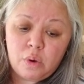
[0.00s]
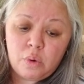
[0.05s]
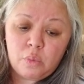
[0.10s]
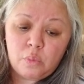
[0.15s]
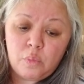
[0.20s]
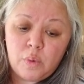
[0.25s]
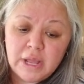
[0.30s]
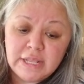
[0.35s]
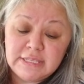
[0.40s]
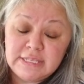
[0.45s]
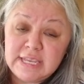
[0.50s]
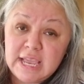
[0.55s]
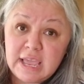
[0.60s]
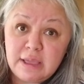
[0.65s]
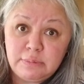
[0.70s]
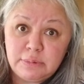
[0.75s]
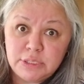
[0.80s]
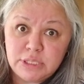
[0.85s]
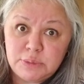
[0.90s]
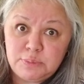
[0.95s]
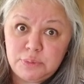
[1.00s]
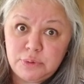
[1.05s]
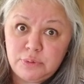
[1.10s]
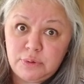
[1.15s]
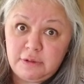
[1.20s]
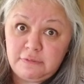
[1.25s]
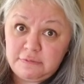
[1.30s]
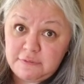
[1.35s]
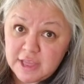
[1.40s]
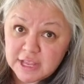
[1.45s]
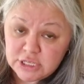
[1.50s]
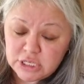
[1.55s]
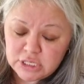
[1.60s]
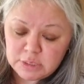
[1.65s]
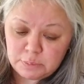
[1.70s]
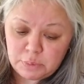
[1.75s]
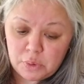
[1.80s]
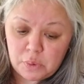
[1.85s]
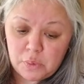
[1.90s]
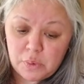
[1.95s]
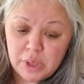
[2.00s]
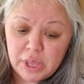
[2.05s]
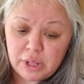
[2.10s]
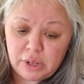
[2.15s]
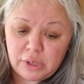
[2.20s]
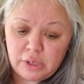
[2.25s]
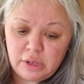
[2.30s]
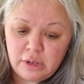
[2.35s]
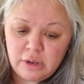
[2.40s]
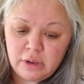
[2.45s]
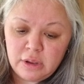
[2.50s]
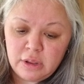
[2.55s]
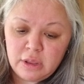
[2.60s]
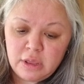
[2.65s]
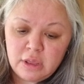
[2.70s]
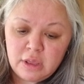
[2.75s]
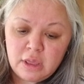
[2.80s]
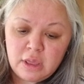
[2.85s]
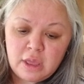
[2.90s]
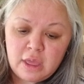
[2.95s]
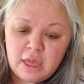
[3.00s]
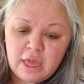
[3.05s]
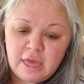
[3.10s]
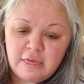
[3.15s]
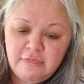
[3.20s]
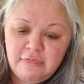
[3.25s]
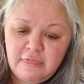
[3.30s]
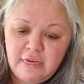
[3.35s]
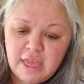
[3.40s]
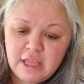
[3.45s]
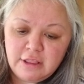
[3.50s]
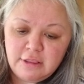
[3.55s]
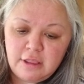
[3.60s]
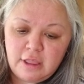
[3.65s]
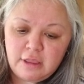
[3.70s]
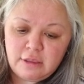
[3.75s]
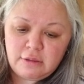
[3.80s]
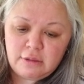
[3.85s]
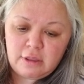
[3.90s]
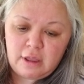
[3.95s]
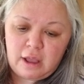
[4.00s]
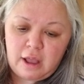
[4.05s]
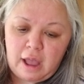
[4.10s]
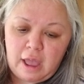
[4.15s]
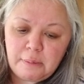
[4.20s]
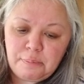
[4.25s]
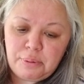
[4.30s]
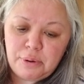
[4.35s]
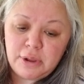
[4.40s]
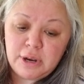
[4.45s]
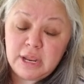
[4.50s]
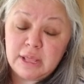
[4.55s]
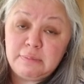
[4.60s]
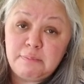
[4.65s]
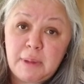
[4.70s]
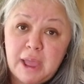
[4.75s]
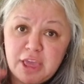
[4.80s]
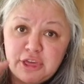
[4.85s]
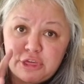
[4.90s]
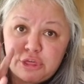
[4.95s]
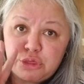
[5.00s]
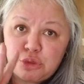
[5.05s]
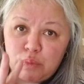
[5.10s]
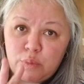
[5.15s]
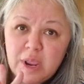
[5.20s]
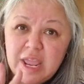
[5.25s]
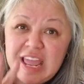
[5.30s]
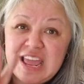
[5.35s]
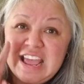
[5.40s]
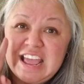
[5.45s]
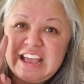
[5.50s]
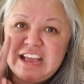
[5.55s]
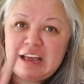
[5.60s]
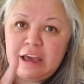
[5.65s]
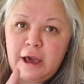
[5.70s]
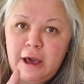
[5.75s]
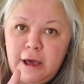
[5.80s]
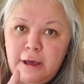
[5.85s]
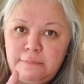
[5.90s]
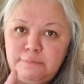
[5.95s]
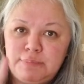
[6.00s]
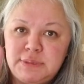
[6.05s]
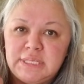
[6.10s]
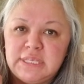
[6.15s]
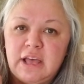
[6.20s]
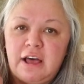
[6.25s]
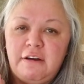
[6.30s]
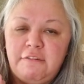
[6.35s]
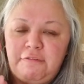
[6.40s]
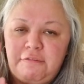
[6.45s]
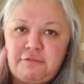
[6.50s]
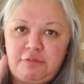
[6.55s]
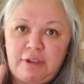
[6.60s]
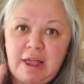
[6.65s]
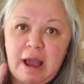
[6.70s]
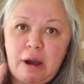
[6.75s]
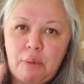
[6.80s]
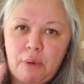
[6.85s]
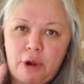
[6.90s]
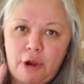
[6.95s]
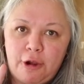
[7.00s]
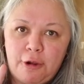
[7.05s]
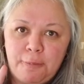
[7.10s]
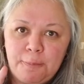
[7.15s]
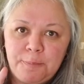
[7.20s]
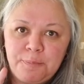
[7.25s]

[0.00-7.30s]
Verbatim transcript: one tablespoon of vegetable oil, and then I put in my three cups of flour.